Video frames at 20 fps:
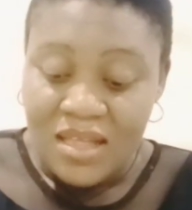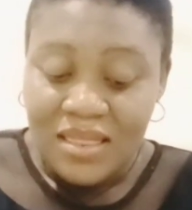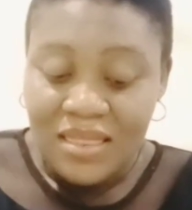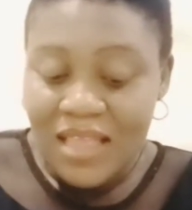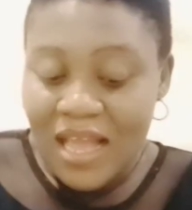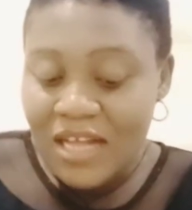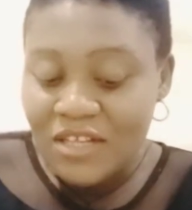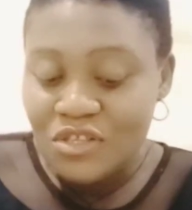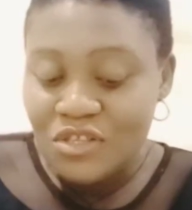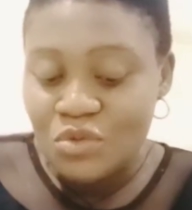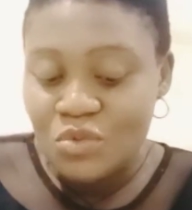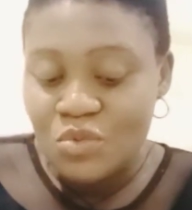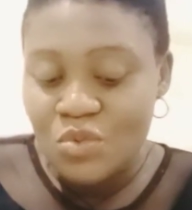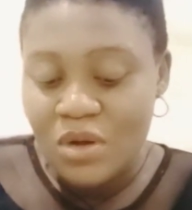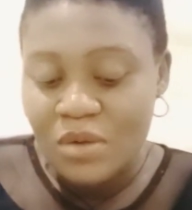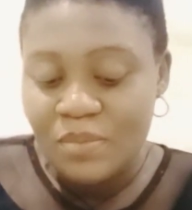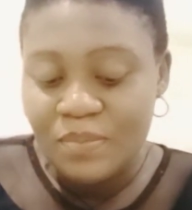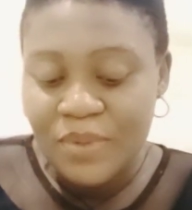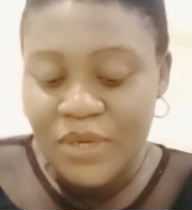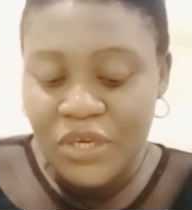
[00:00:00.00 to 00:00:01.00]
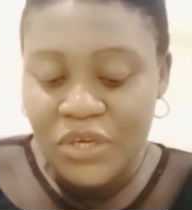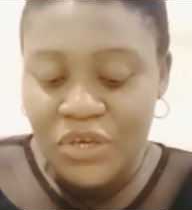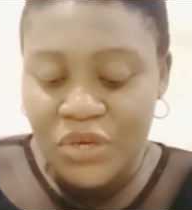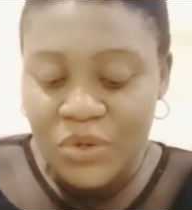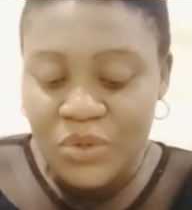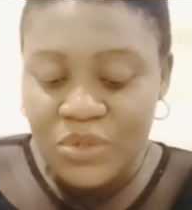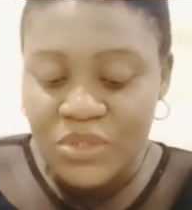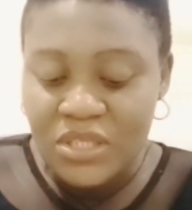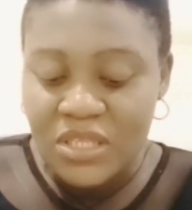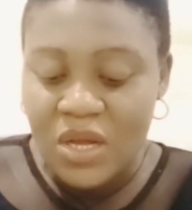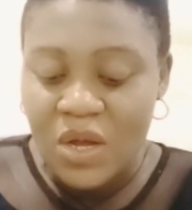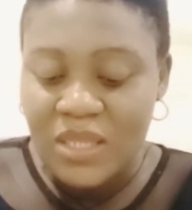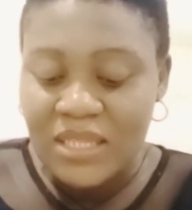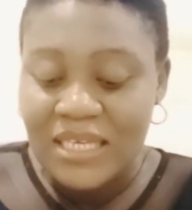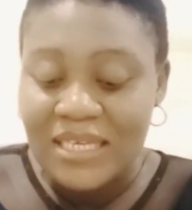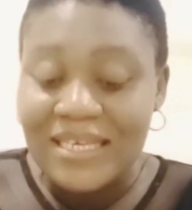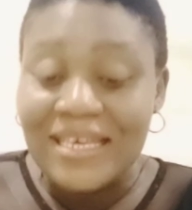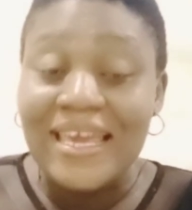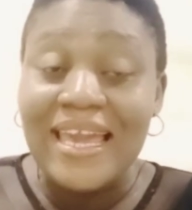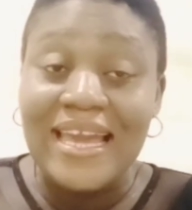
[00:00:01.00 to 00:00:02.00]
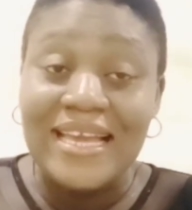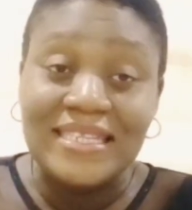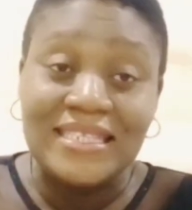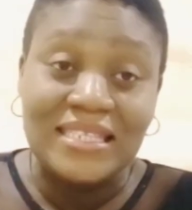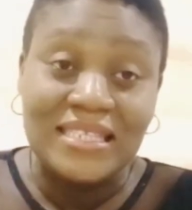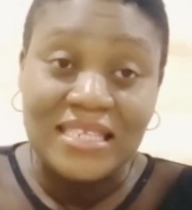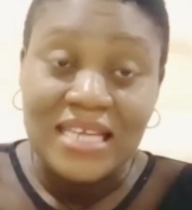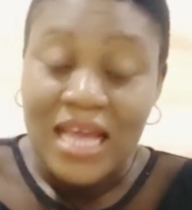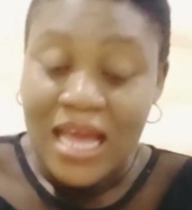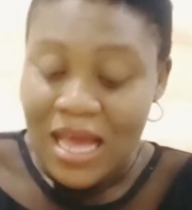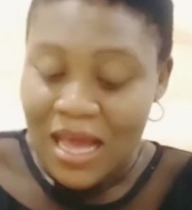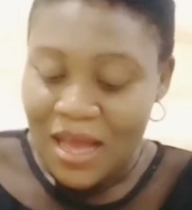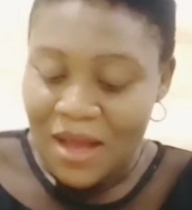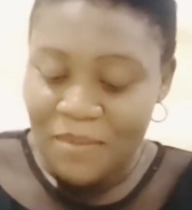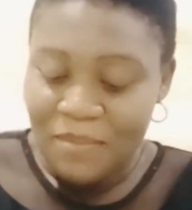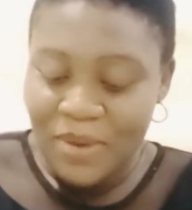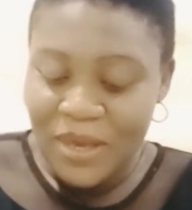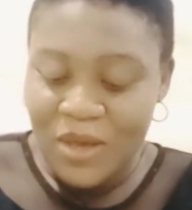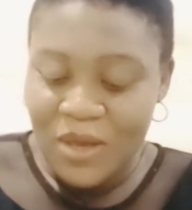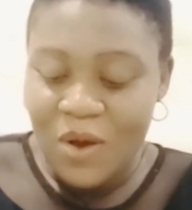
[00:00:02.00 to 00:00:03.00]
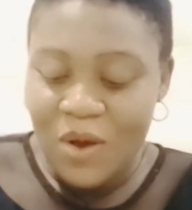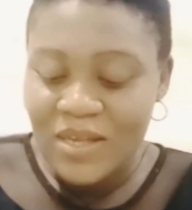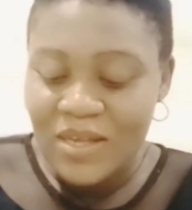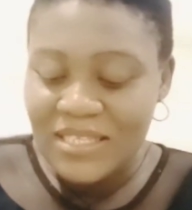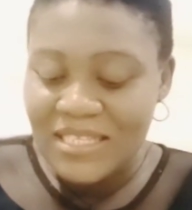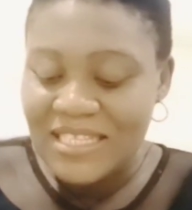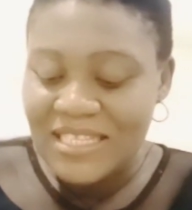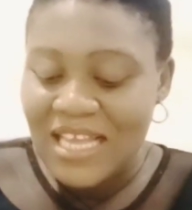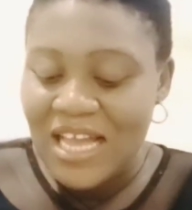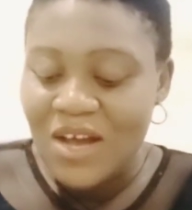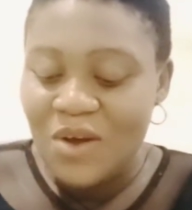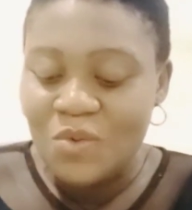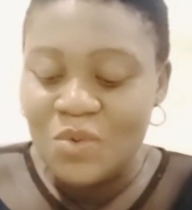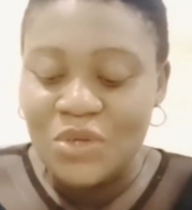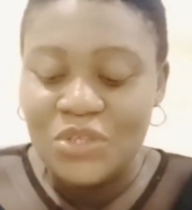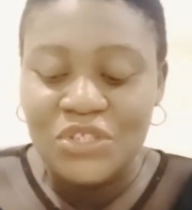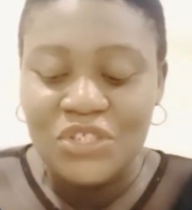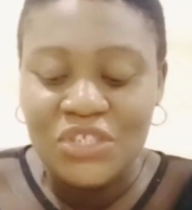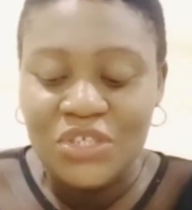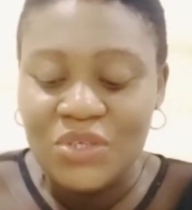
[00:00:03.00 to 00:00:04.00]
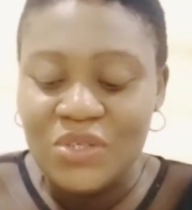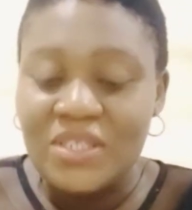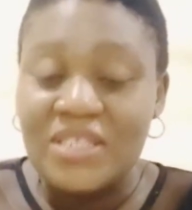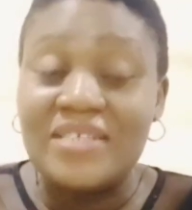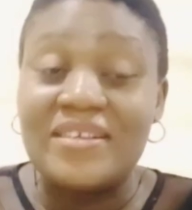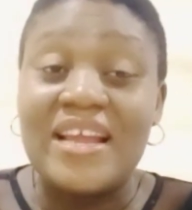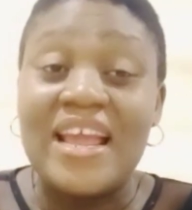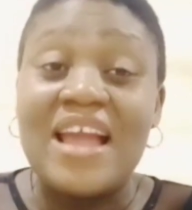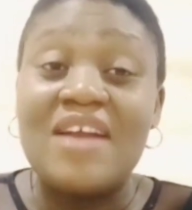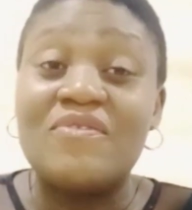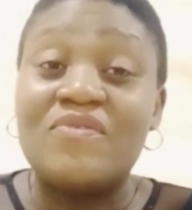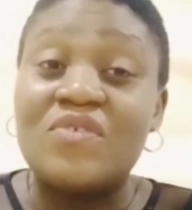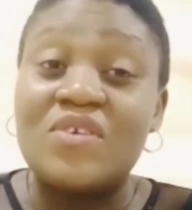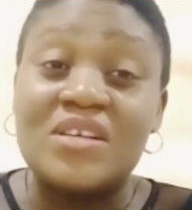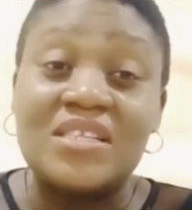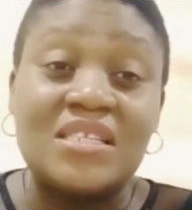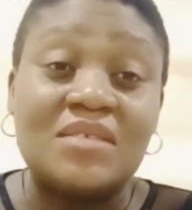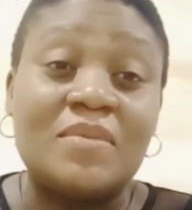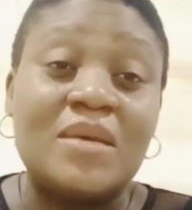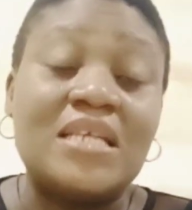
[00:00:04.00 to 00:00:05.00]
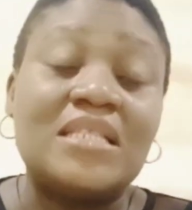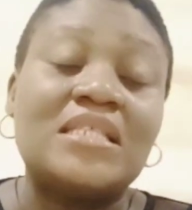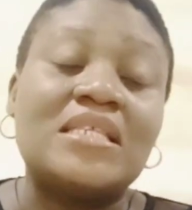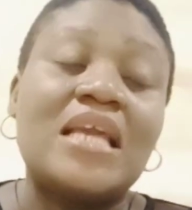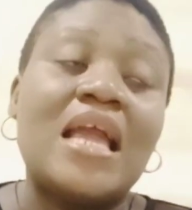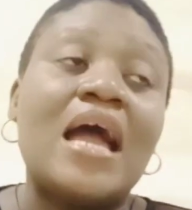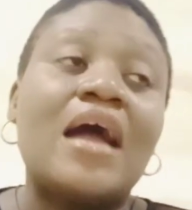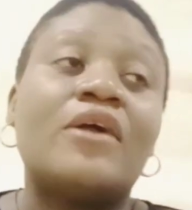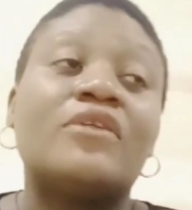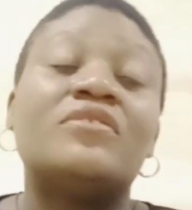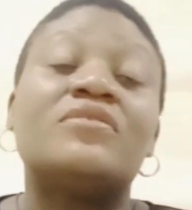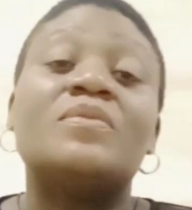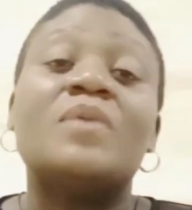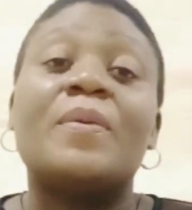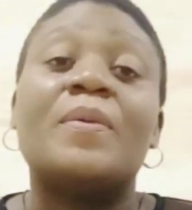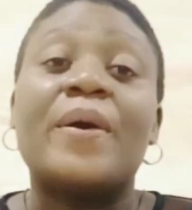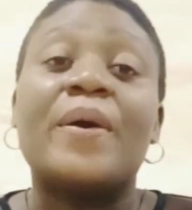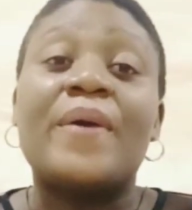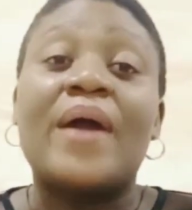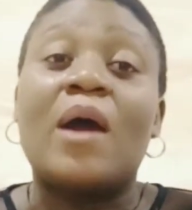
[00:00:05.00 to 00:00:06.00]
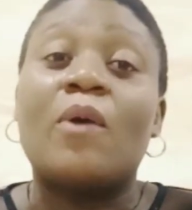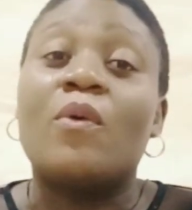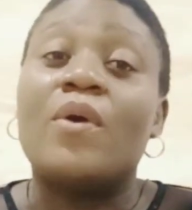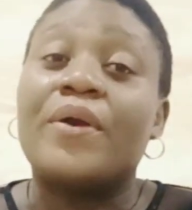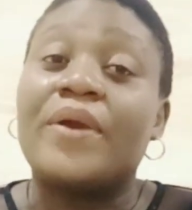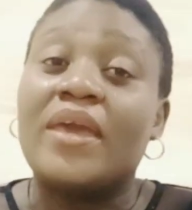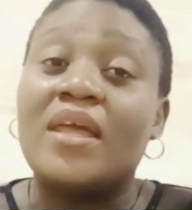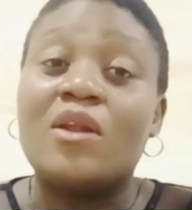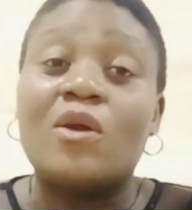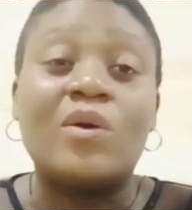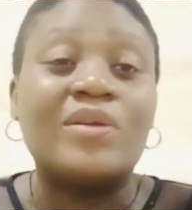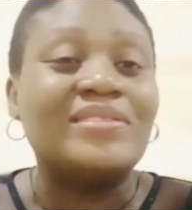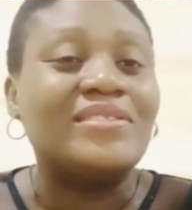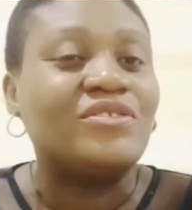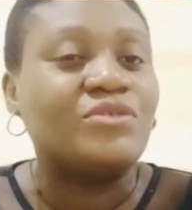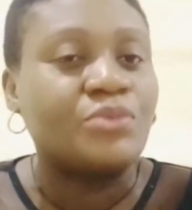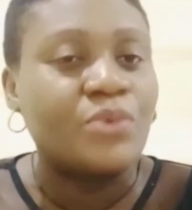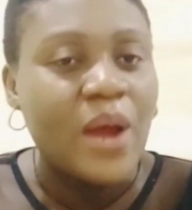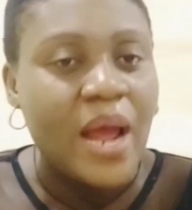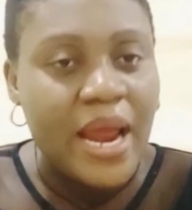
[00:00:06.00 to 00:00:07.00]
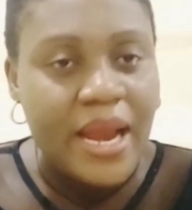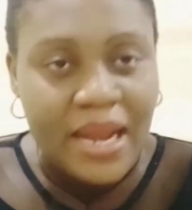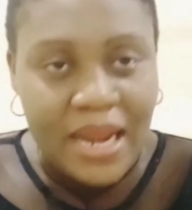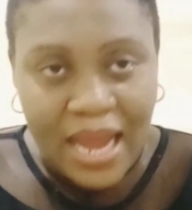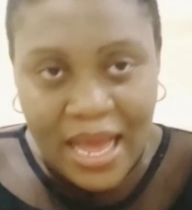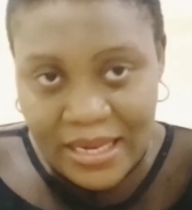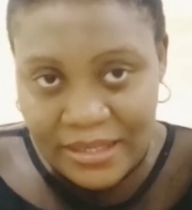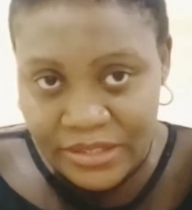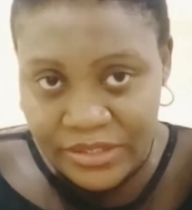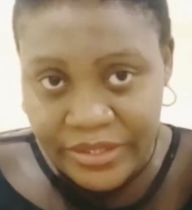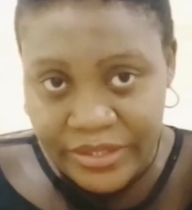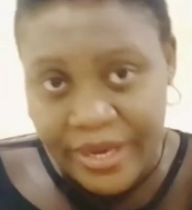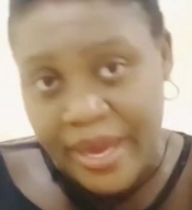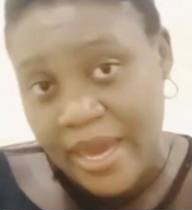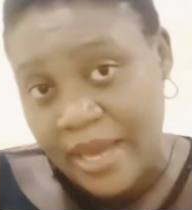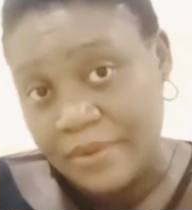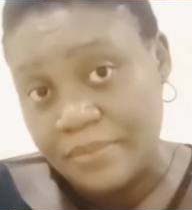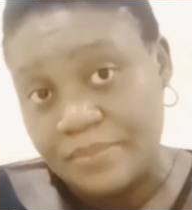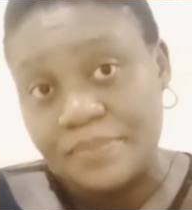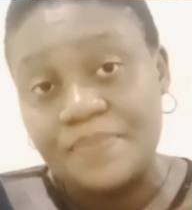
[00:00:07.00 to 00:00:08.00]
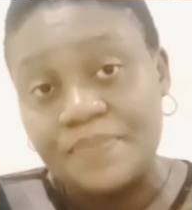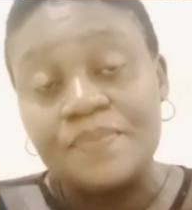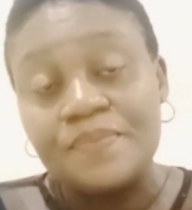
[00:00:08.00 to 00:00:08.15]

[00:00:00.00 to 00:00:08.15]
that will be used on the gate because they will use reinforcement. Yeah, remember we are working on dry land here.